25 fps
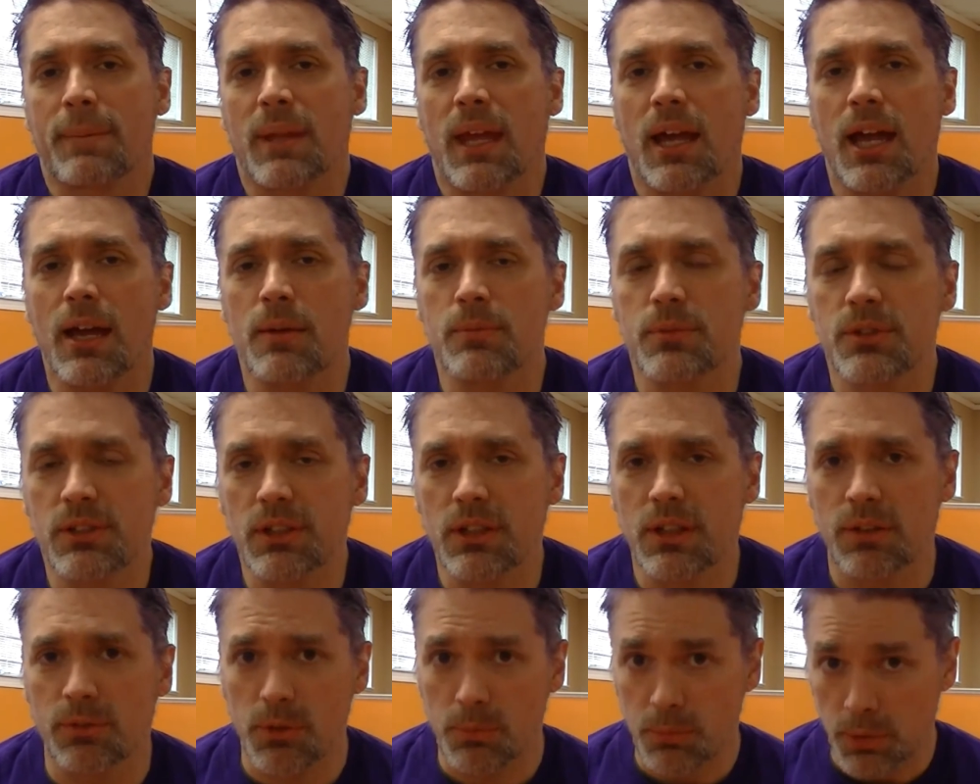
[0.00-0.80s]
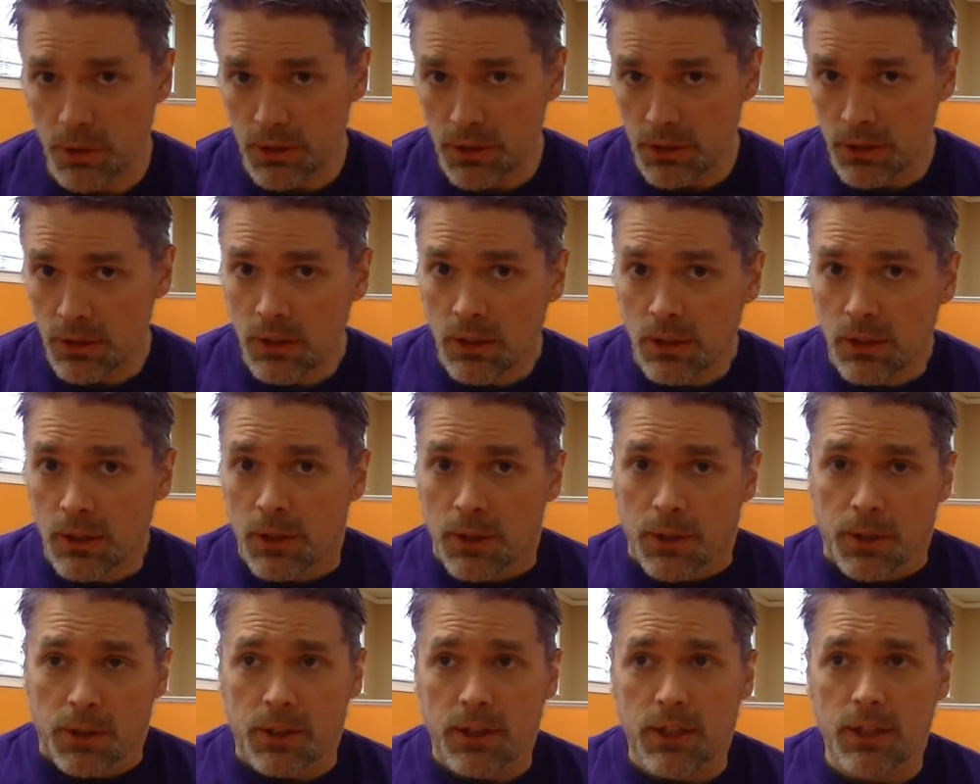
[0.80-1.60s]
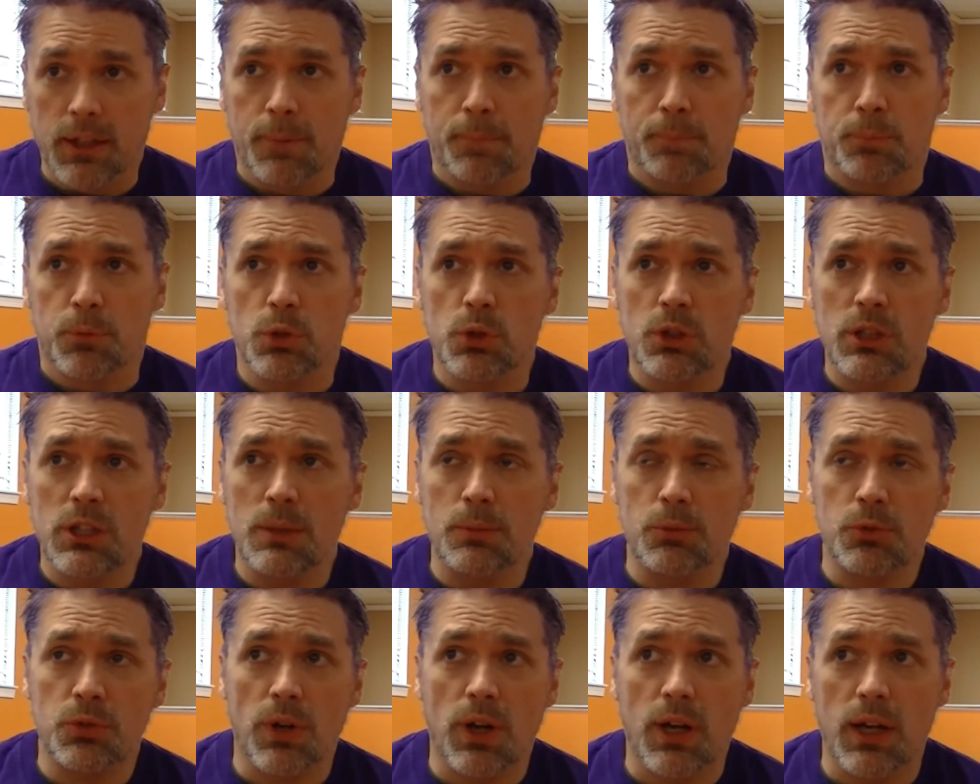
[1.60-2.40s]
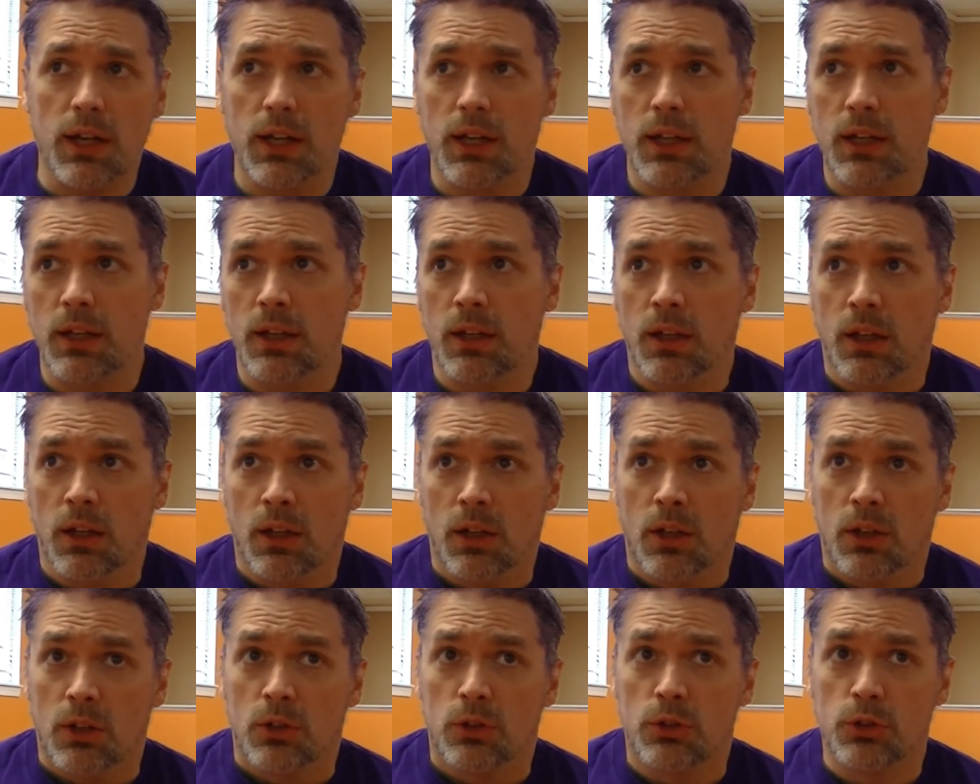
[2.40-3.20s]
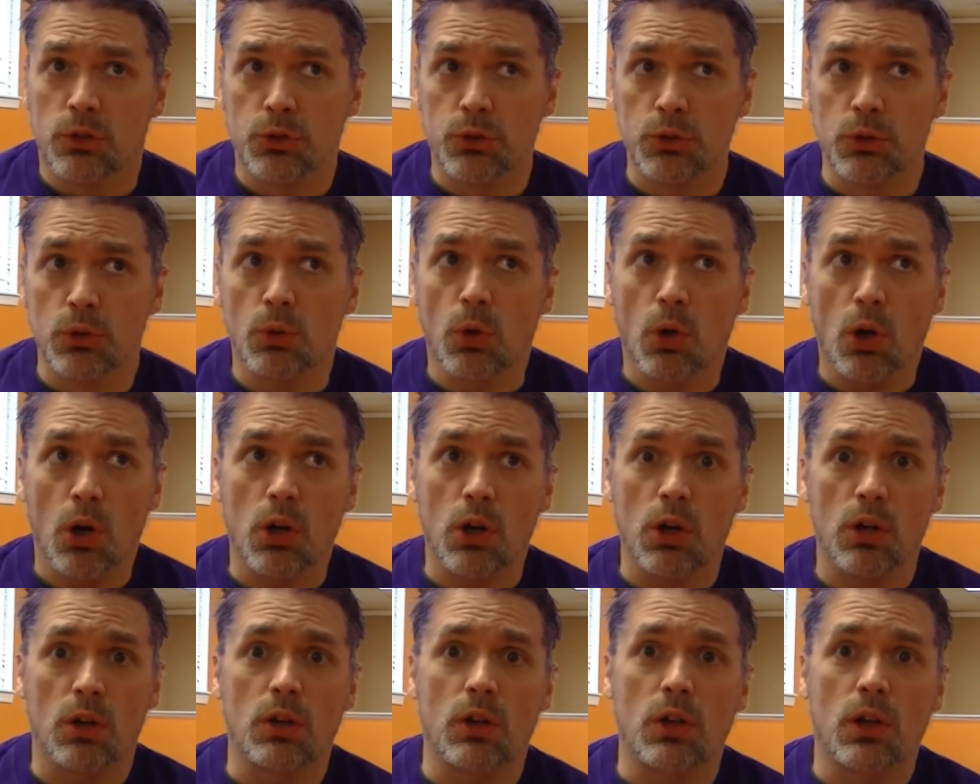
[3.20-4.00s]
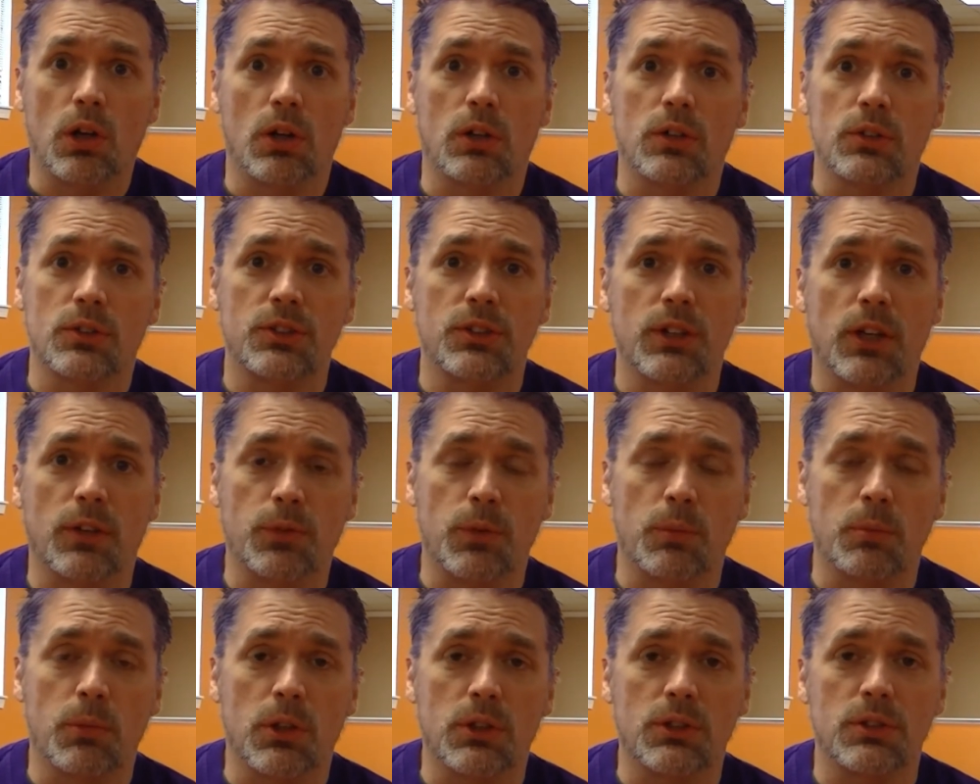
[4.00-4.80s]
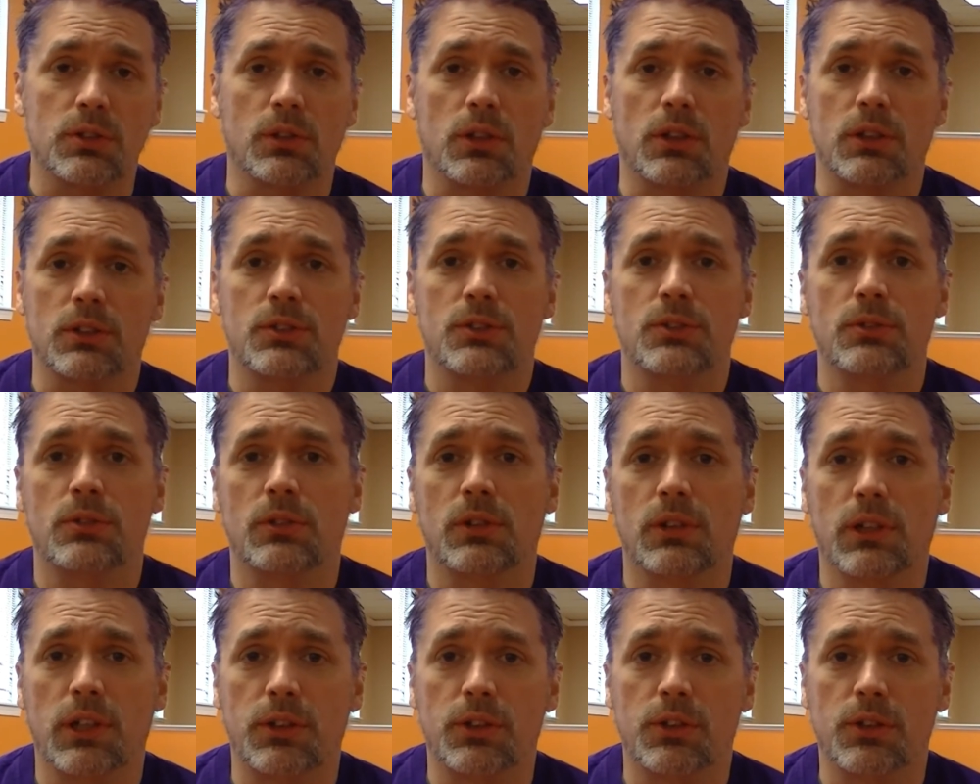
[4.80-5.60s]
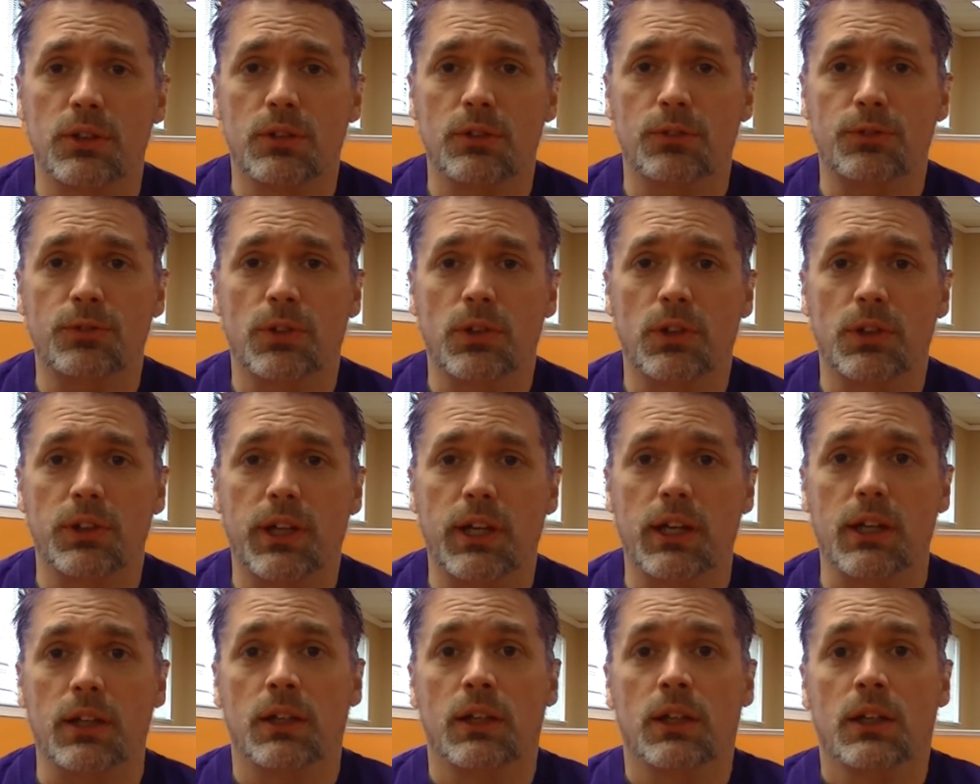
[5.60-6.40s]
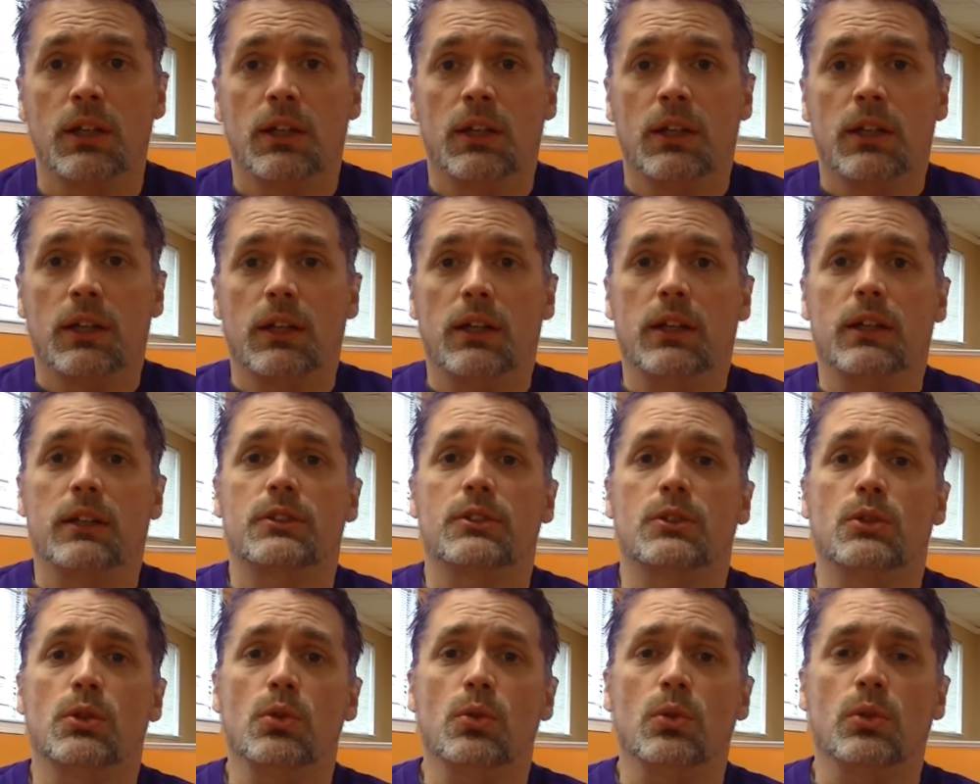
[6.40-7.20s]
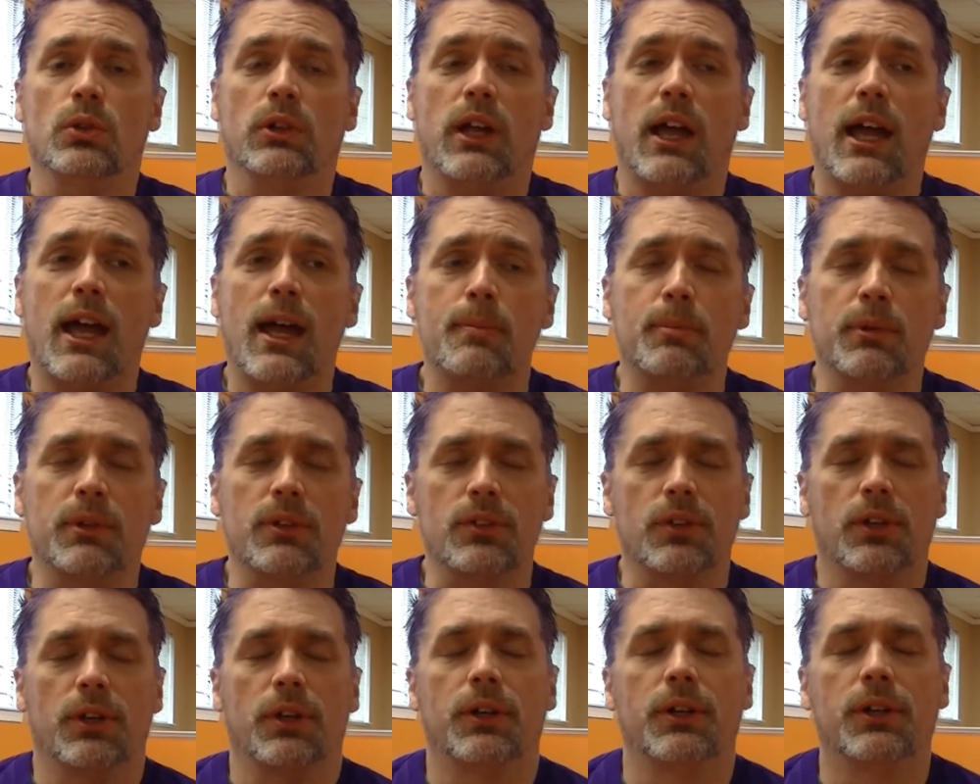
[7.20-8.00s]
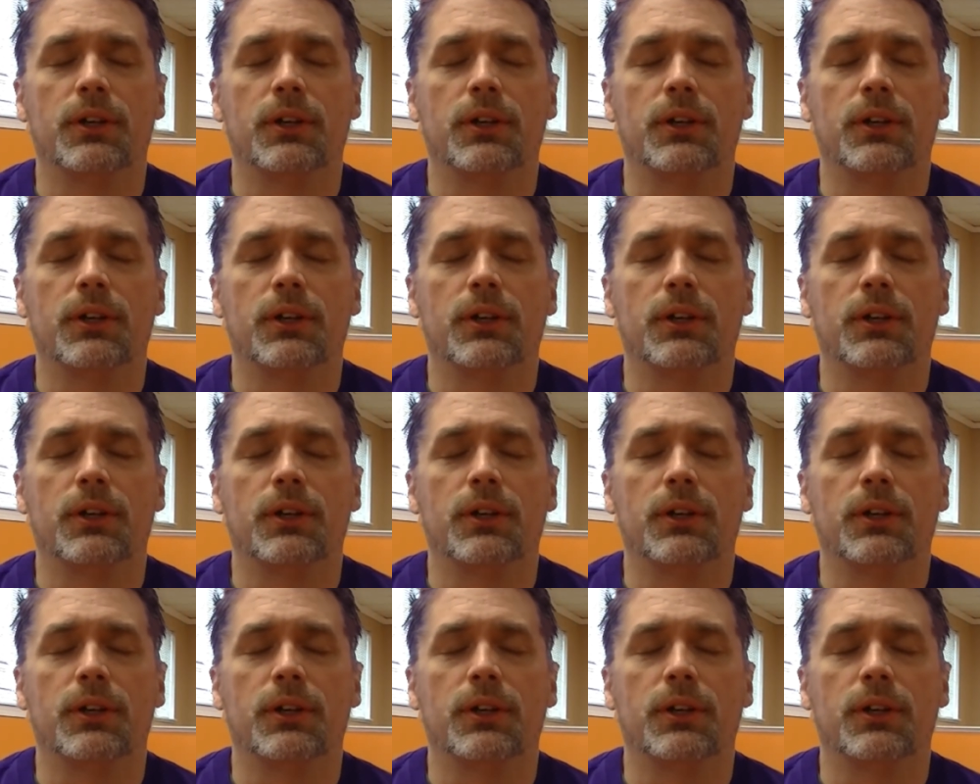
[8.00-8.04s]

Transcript: Happens to everybody. Okay? You keep trying to do harder and harder stuff in martial arts. Sooner or later, you're going to fall down. It's cool. It happens.